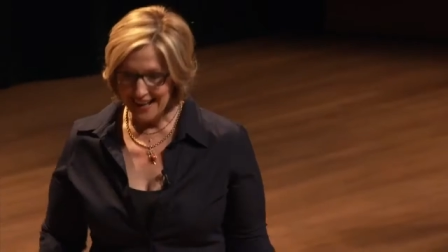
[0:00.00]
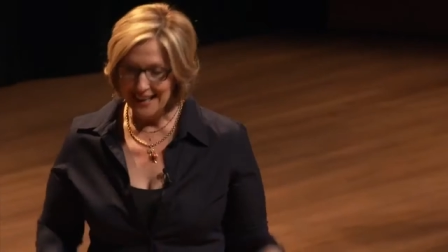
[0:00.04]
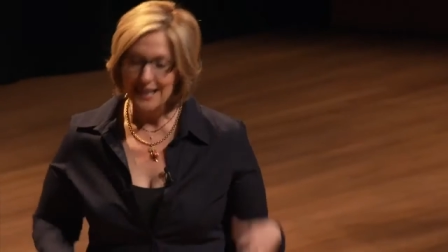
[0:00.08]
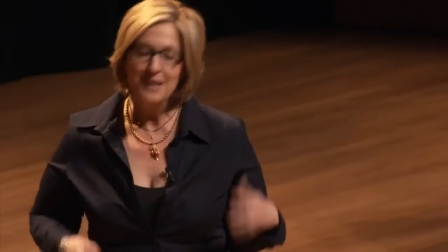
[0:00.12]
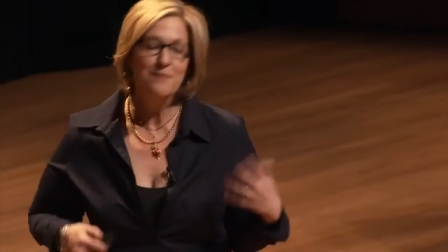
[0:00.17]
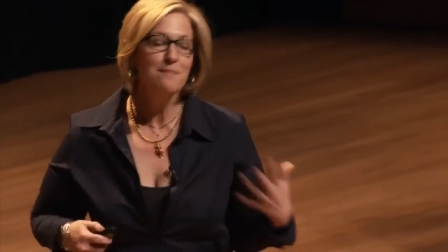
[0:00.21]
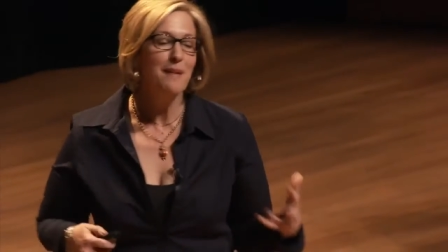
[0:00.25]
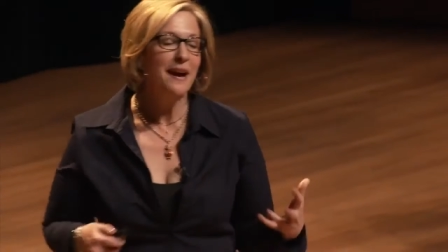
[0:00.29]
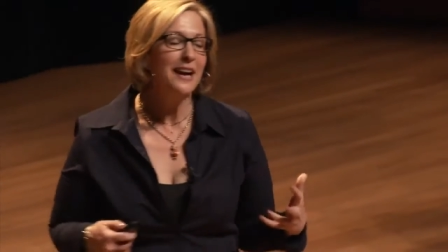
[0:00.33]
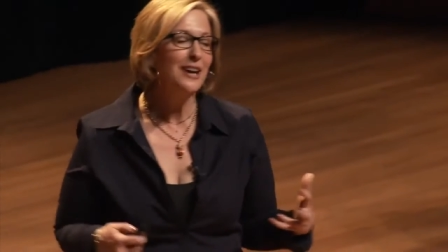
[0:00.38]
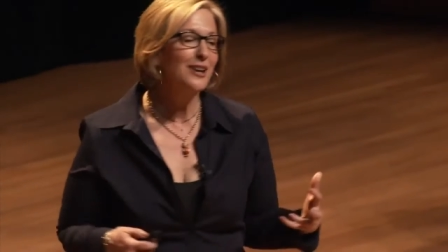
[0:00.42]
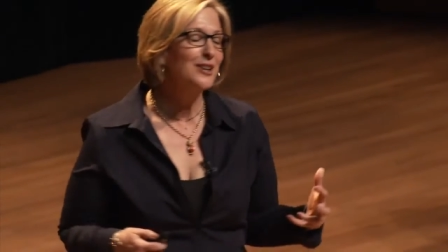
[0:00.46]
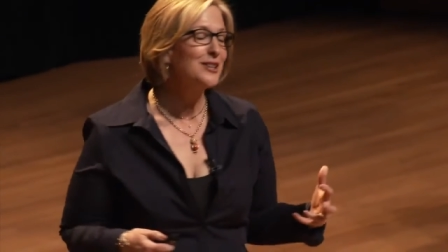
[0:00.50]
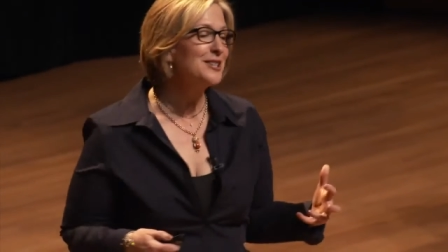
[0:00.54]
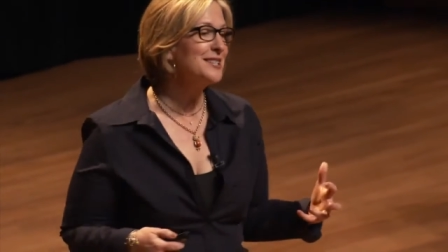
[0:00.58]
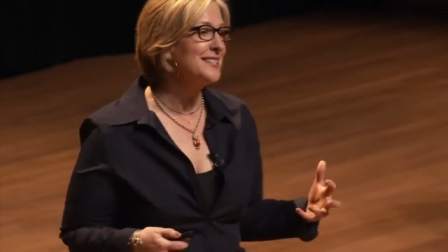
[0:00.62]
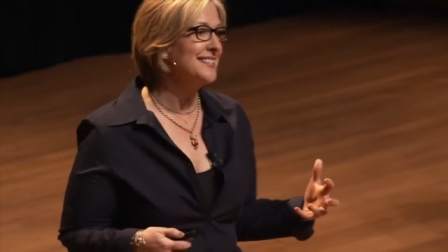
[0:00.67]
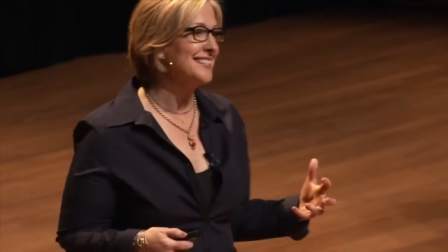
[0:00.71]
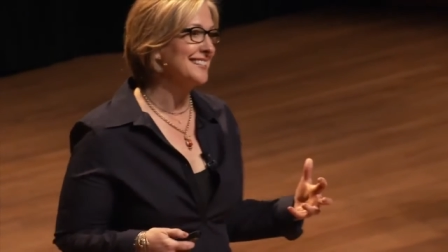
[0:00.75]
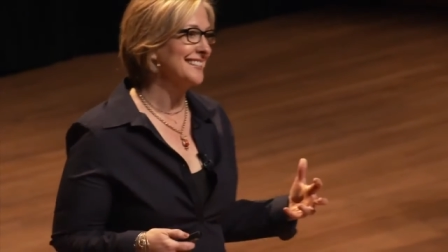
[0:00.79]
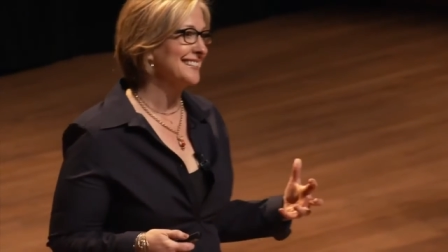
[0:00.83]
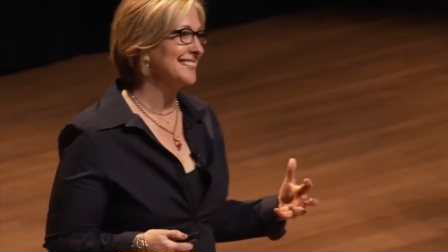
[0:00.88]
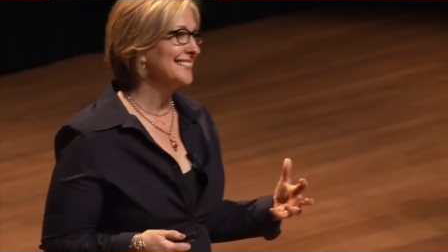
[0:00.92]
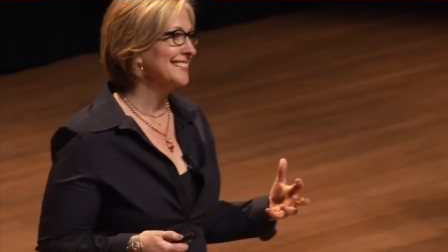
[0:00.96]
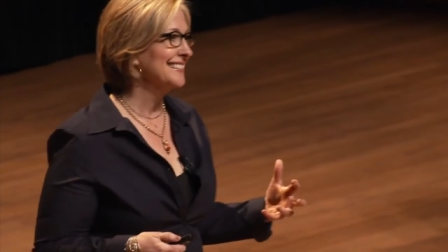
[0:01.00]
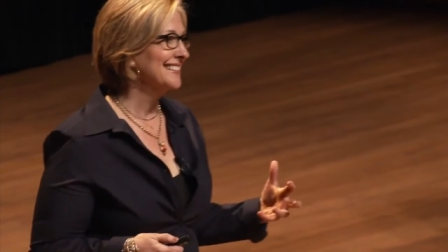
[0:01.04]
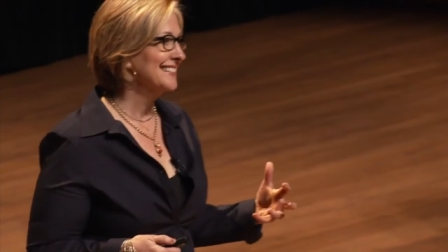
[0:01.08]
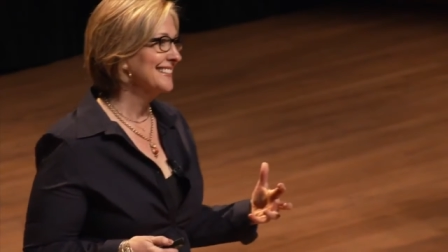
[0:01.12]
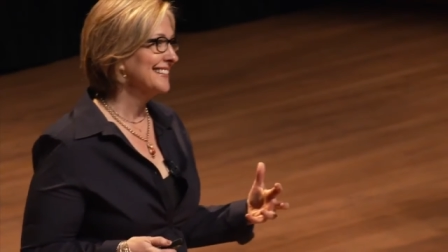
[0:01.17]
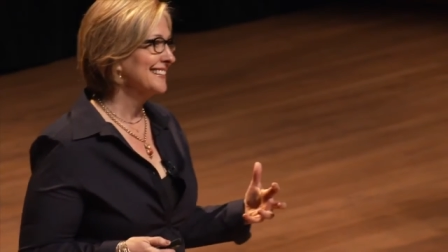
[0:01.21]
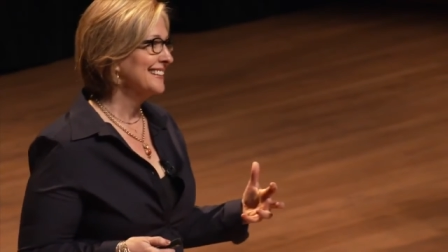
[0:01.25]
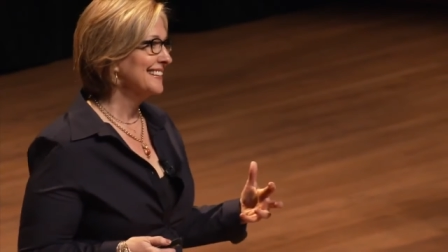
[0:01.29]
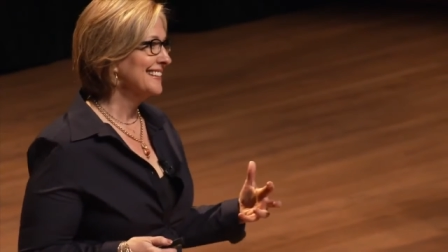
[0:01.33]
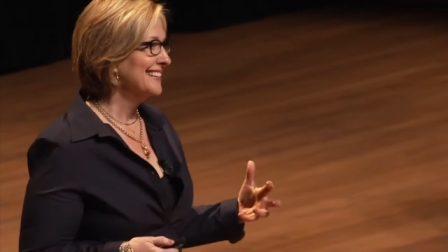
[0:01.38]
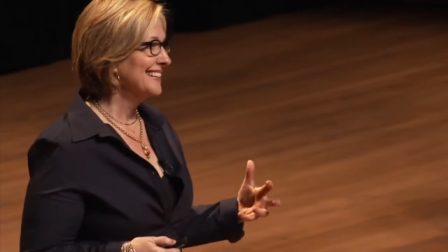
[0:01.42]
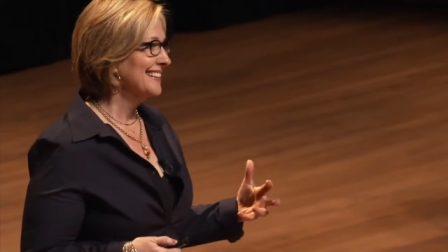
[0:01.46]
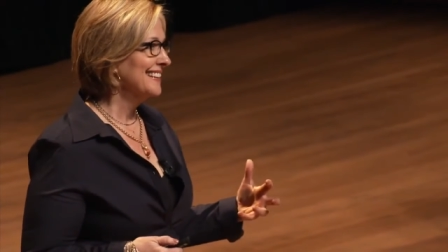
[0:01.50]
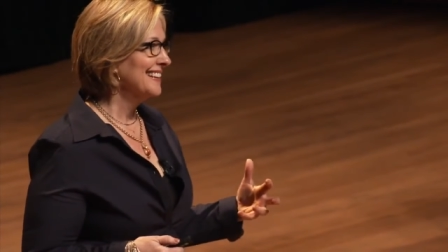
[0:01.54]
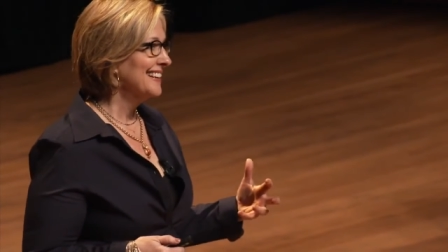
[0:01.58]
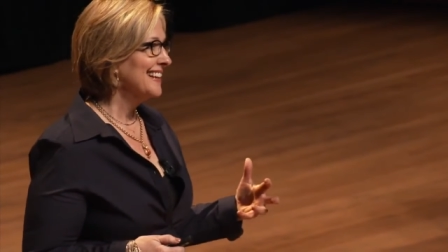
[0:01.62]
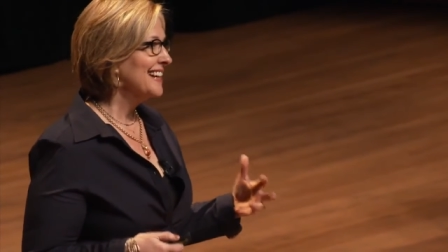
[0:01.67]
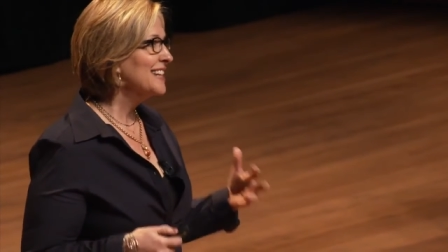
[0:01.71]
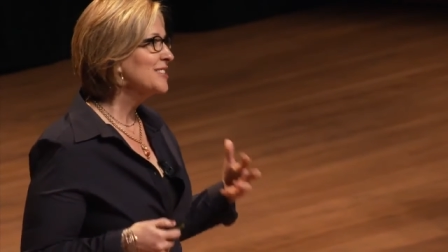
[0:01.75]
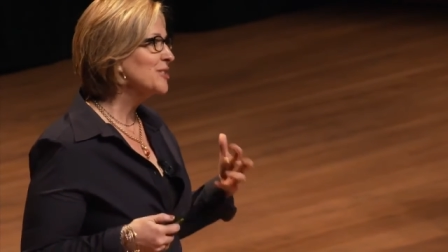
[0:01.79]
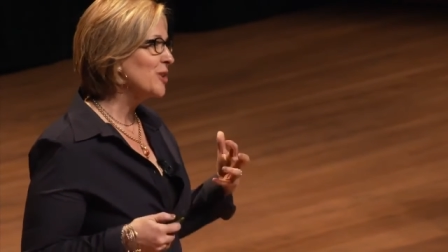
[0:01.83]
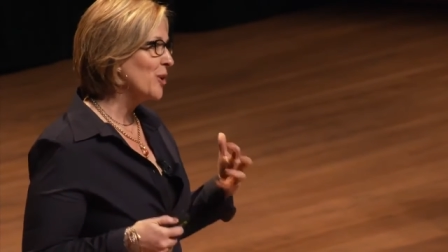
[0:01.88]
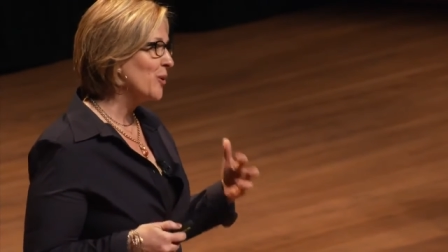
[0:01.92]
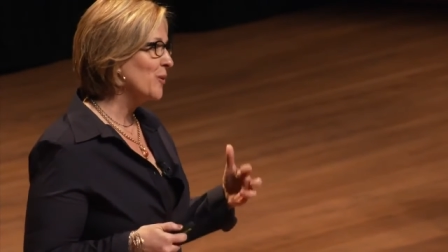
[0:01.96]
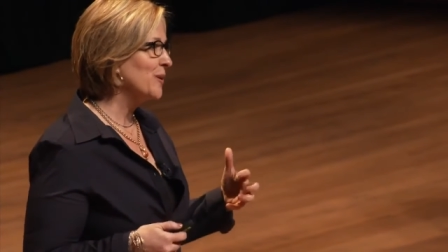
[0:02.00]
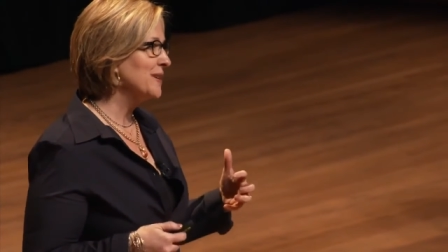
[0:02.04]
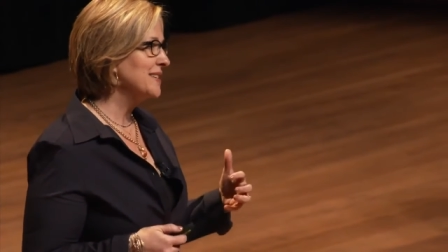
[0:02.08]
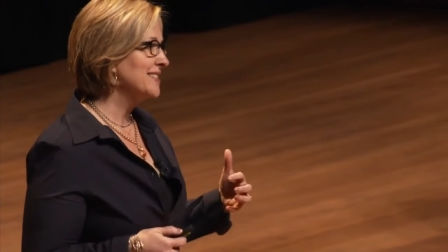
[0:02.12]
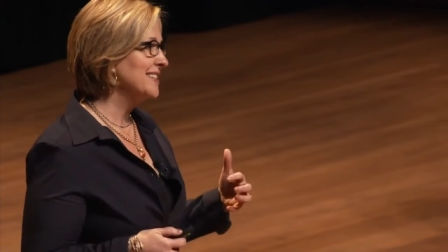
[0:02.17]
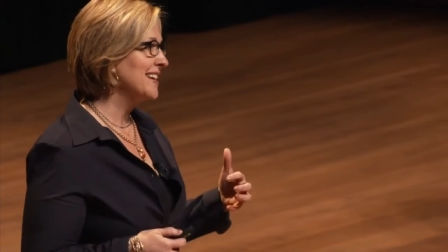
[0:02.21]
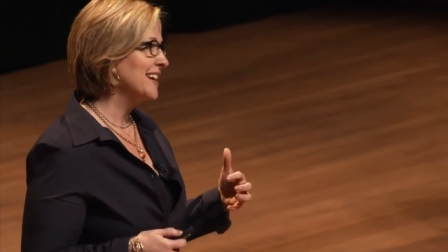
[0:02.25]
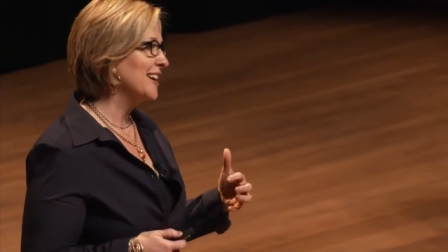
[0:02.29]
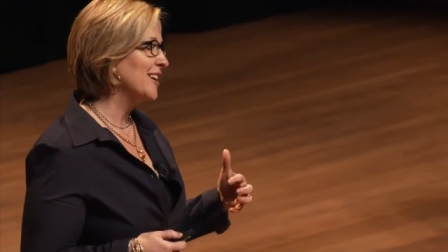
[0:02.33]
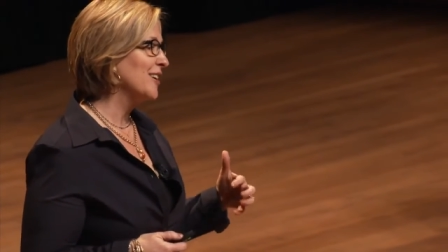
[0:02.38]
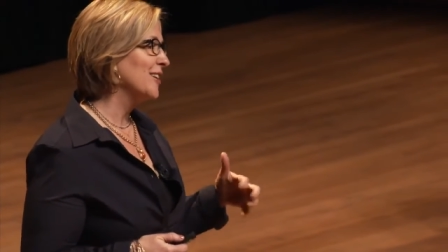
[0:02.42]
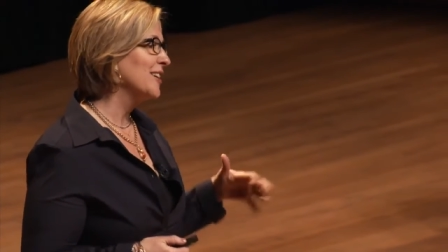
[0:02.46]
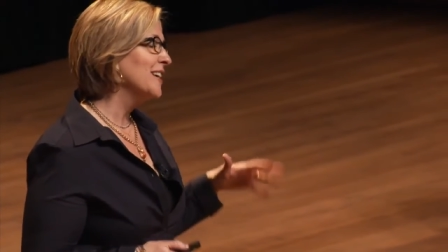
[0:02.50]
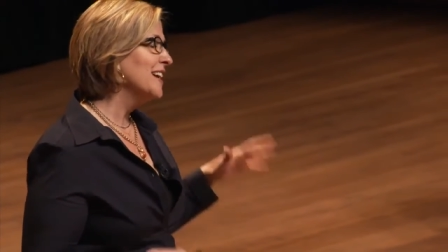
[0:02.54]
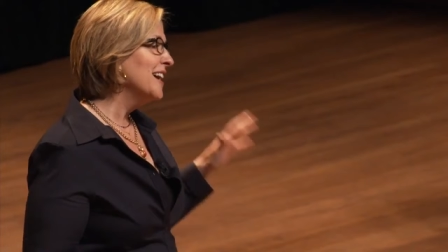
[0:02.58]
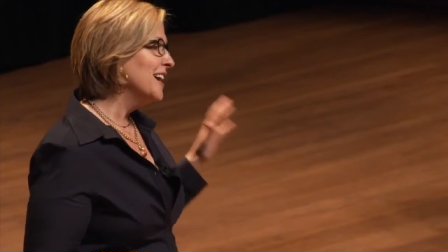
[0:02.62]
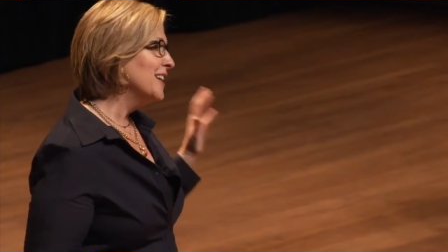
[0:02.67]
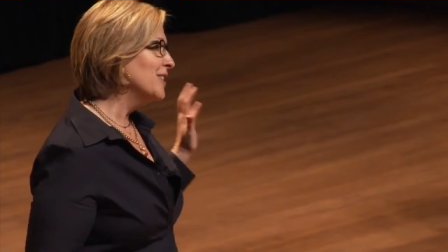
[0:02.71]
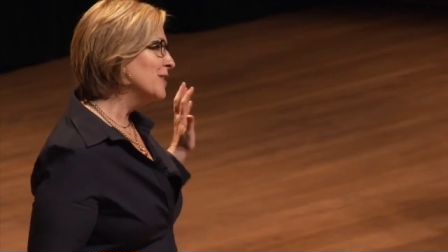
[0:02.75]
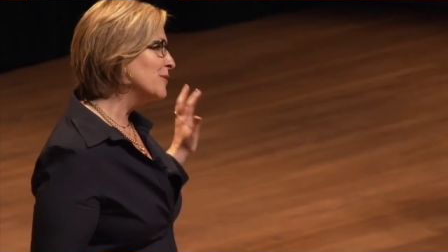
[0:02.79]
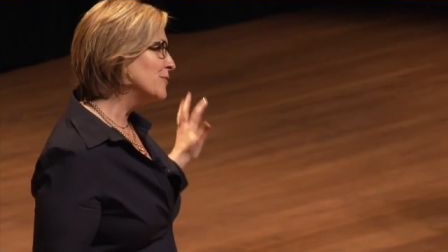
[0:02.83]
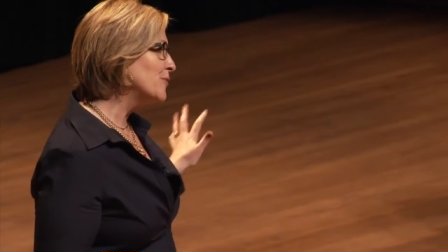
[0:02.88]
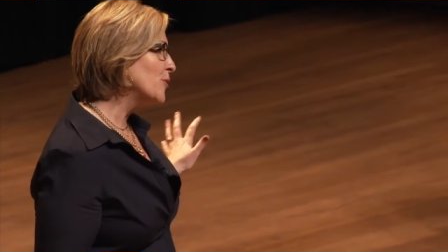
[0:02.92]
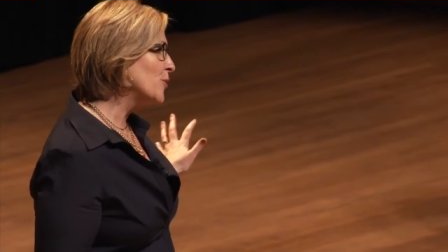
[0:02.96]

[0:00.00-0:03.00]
comparison is always there. The